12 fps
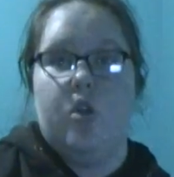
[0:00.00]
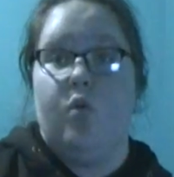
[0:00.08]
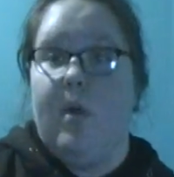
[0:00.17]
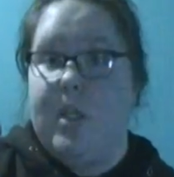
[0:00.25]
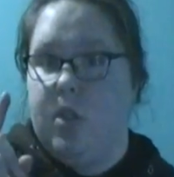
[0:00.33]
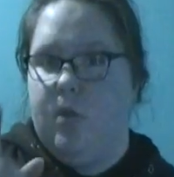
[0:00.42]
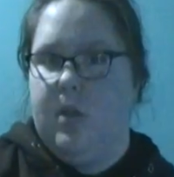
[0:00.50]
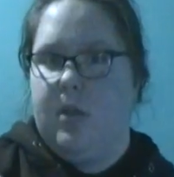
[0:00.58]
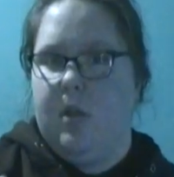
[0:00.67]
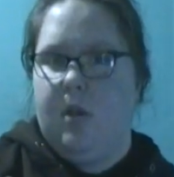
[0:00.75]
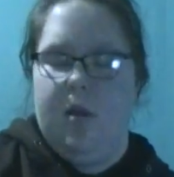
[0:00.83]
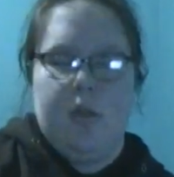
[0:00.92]

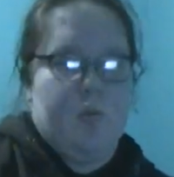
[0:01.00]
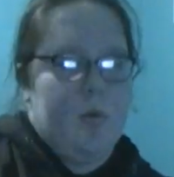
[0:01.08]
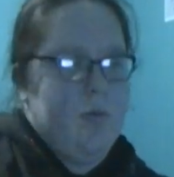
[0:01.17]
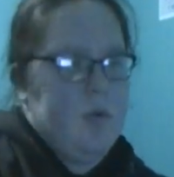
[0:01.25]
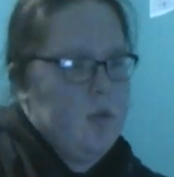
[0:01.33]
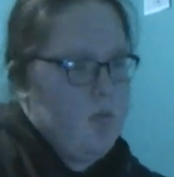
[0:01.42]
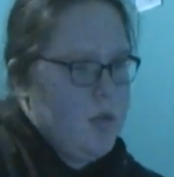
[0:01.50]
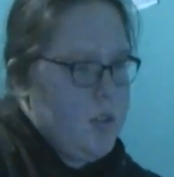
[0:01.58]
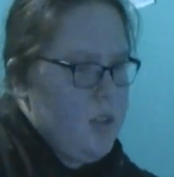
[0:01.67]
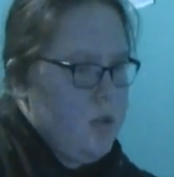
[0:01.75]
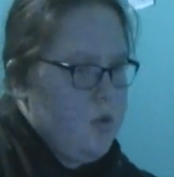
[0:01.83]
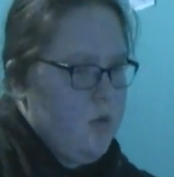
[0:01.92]
Terrestrious, I think is what it was.
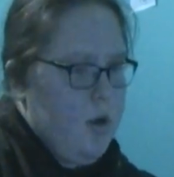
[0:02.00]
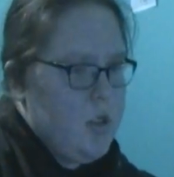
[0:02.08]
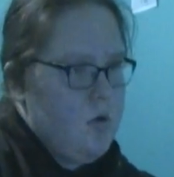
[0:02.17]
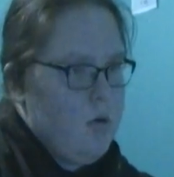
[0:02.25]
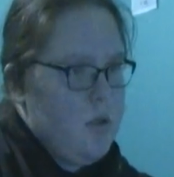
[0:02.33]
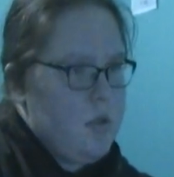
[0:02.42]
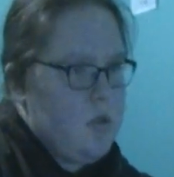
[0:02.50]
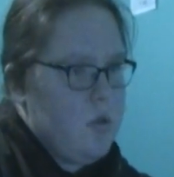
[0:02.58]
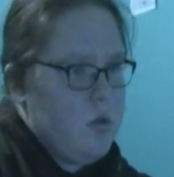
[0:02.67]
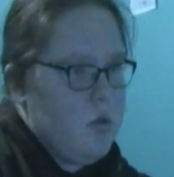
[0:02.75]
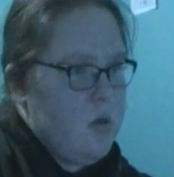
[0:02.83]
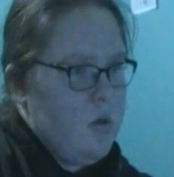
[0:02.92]
Was it
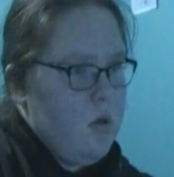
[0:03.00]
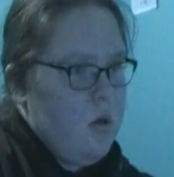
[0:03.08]
Terrestrious?